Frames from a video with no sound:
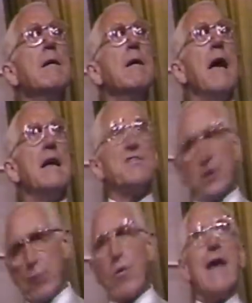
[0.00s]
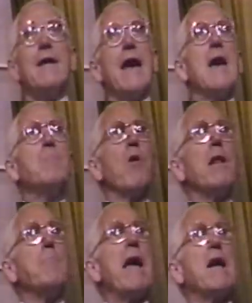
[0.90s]
And she ran down, brought
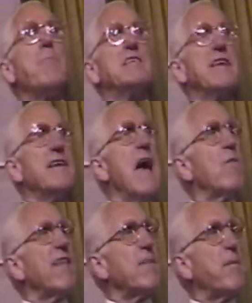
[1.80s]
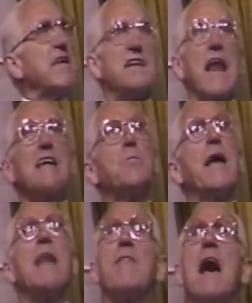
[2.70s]
it back up. He said, "Now get the biggest glass we
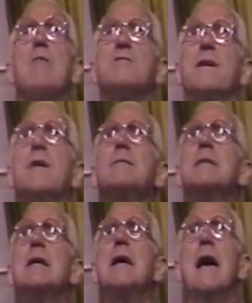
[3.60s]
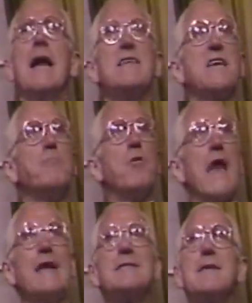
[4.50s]
got in the house, dear." And he said, "Put
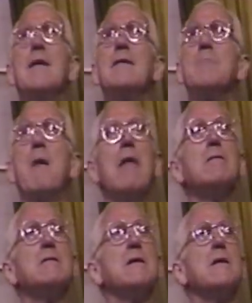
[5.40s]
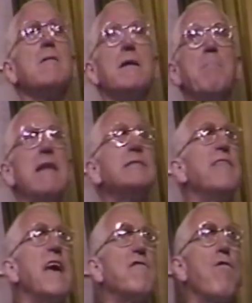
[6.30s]
ice in it and powdered sugar and mint
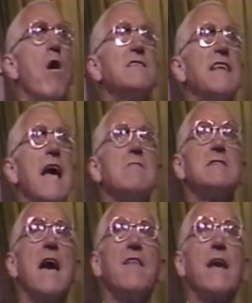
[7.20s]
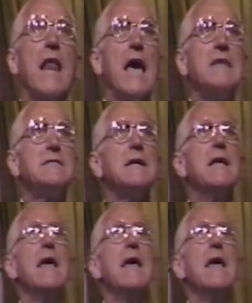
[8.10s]
and then frost the outside of the glass.